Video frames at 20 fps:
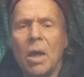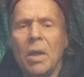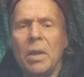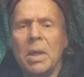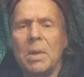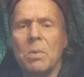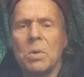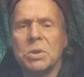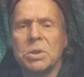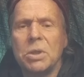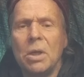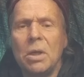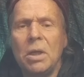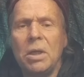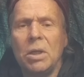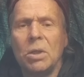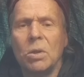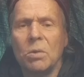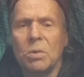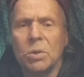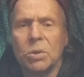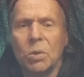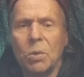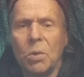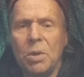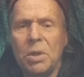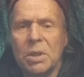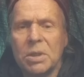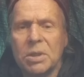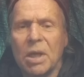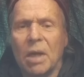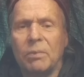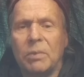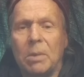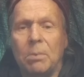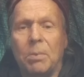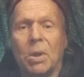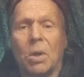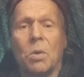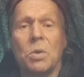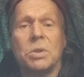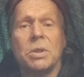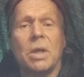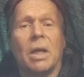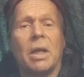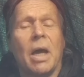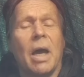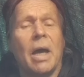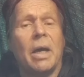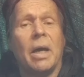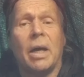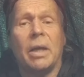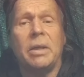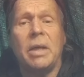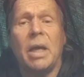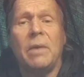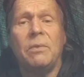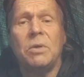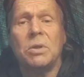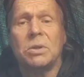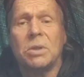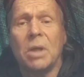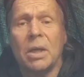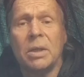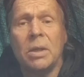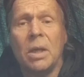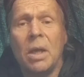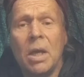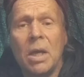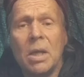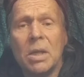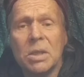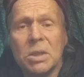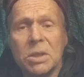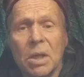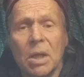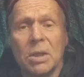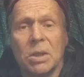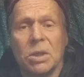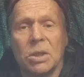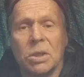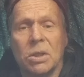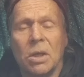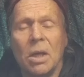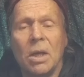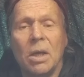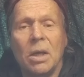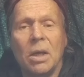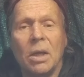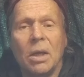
and they was in need of doing something because I haven't done such